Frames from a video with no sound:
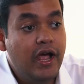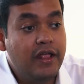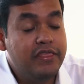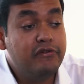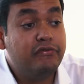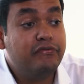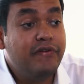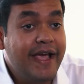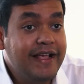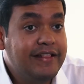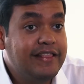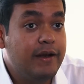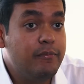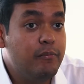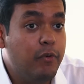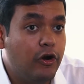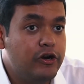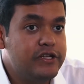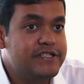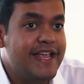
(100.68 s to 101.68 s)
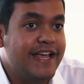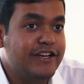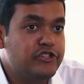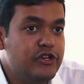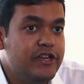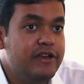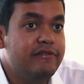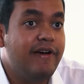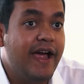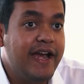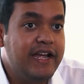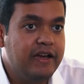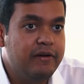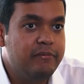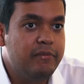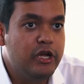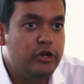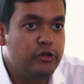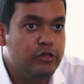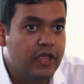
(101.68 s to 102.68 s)
the fact that Boris actually invited
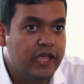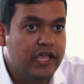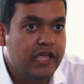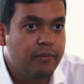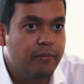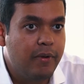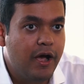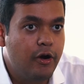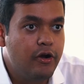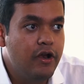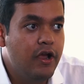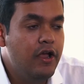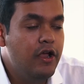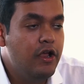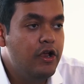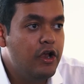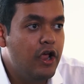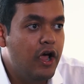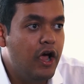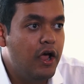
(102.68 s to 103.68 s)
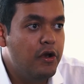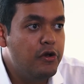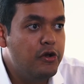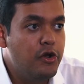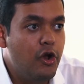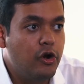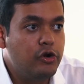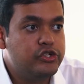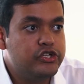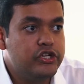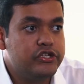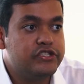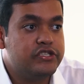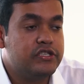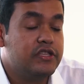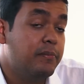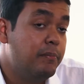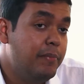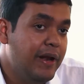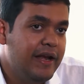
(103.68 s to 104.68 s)
me to think about not just
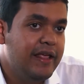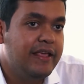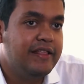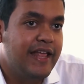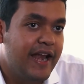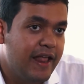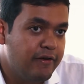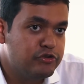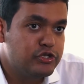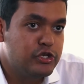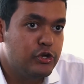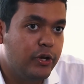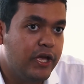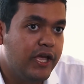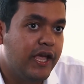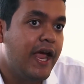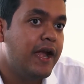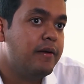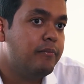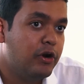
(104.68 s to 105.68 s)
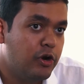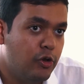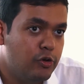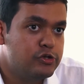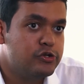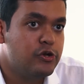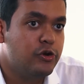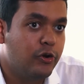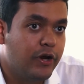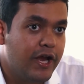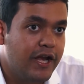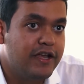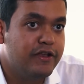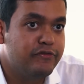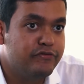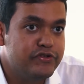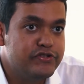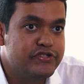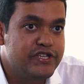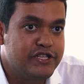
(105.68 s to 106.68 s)
the building that I was looking at, but also look at
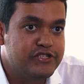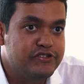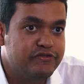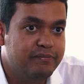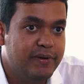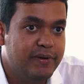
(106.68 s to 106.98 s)
different sets of